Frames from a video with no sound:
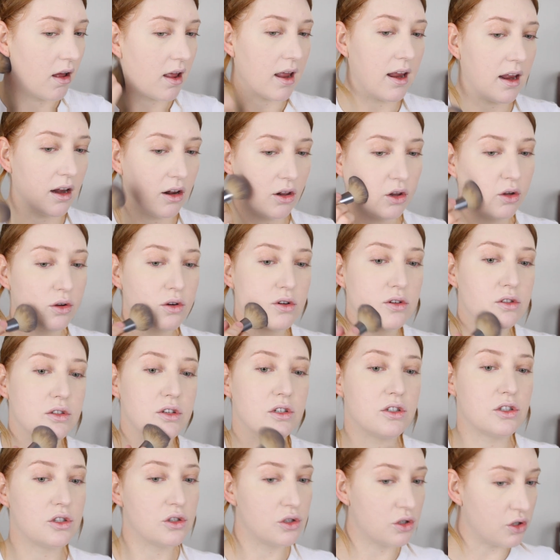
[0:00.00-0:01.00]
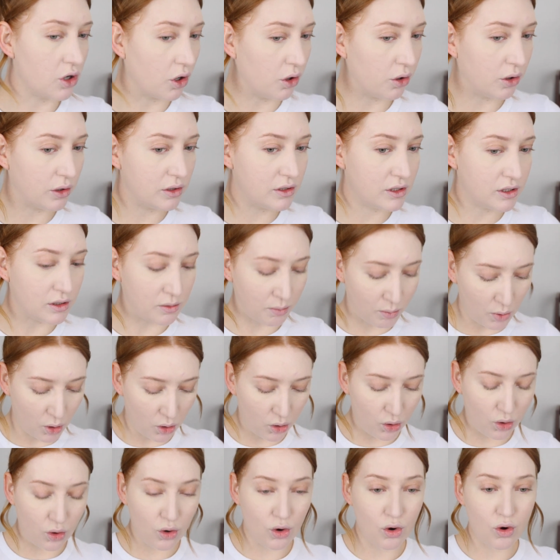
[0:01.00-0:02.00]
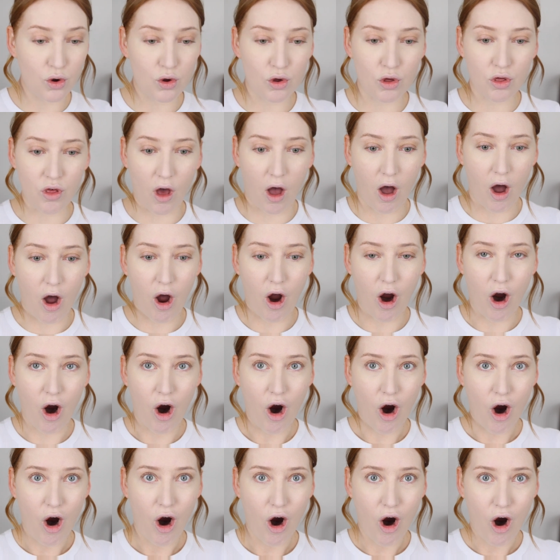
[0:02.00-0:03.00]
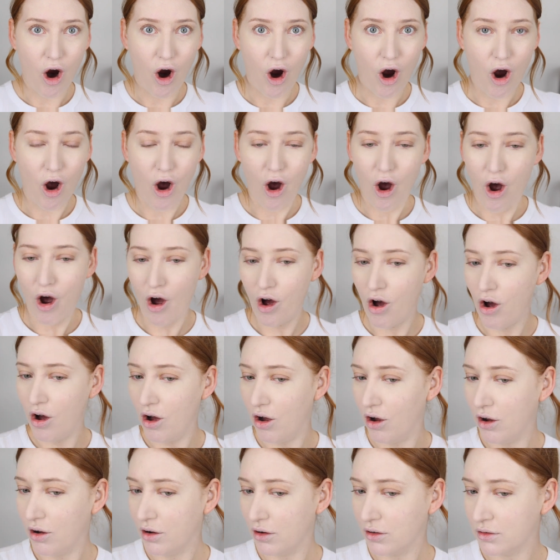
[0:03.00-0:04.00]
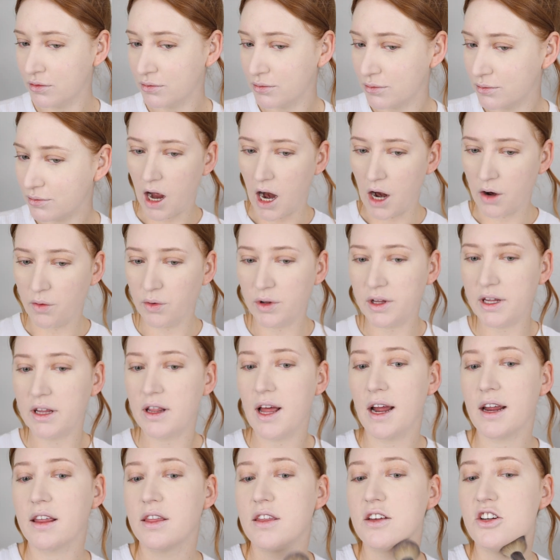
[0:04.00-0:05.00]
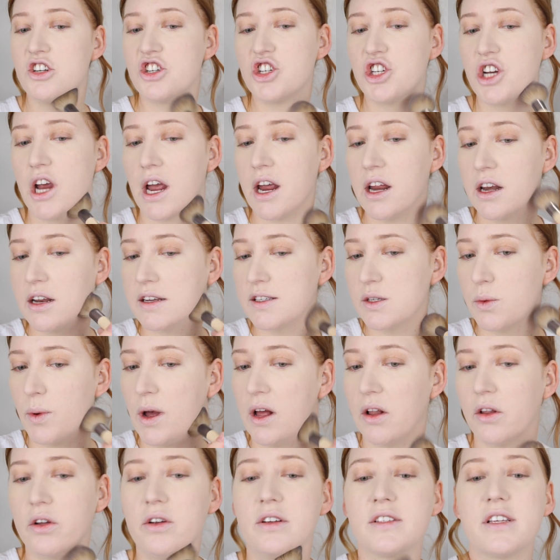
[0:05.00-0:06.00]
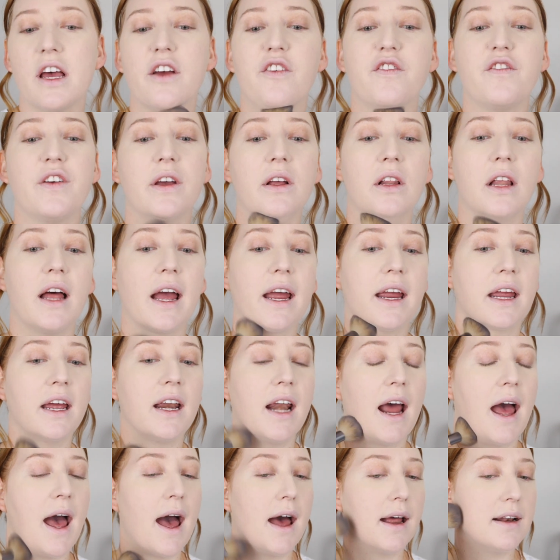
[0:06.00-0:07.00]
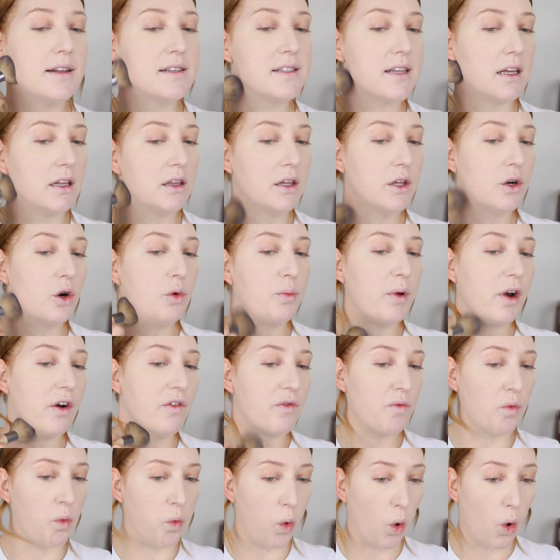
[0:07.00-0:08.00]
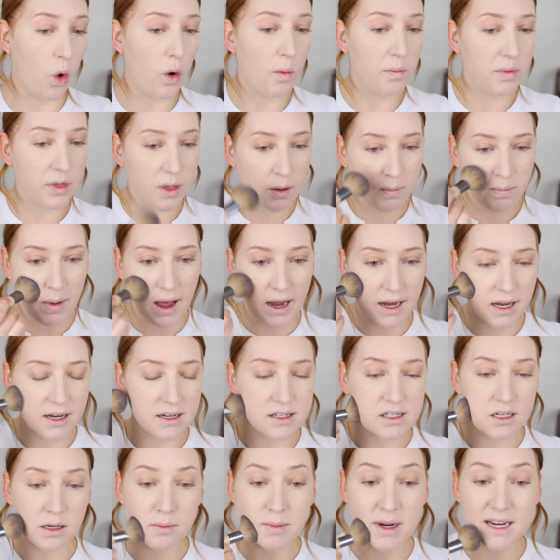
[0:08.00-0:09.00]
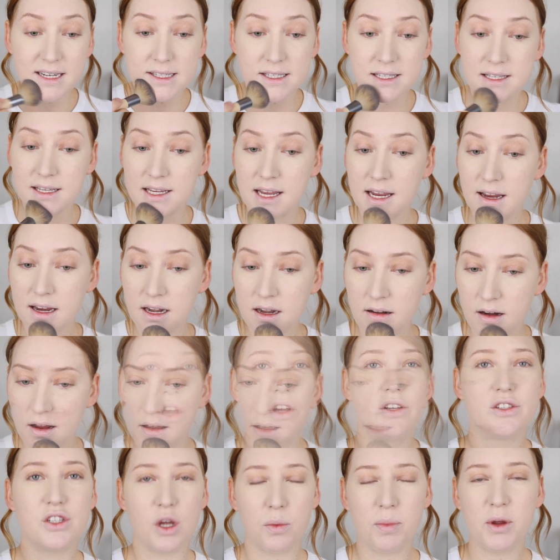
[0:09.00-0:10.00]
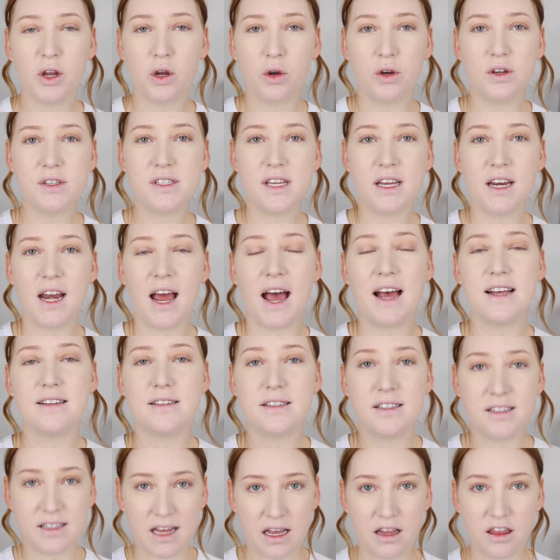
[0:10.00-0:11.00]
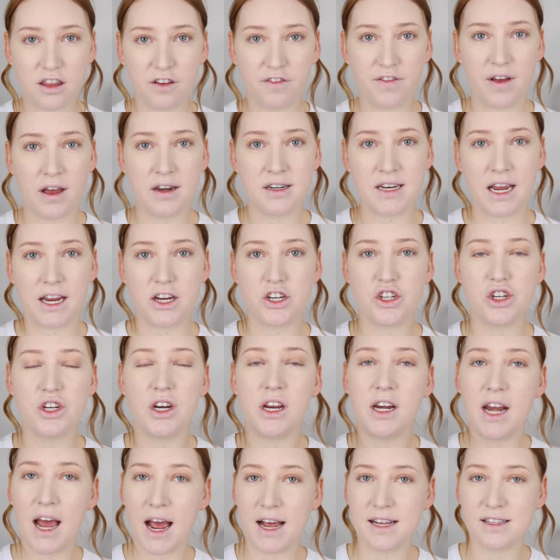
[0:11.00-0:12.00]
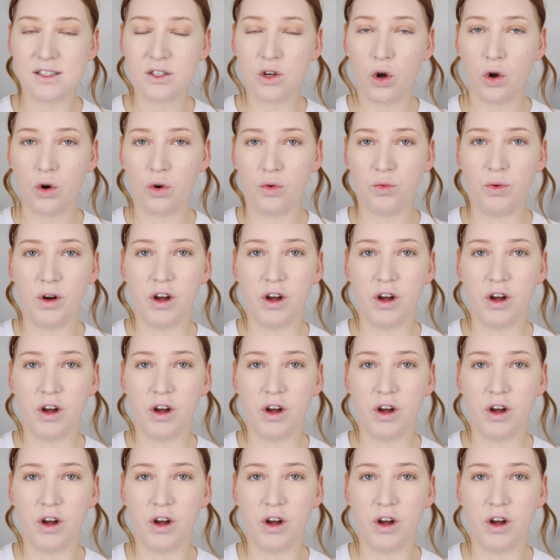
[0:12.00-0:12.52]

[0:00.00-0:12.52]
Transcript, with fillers: It looks so smooth. Oh, oh. I really like this shade as well because I feel like it adds a little bit of warmth back into my skin. So because it has set the foundation, it has gotten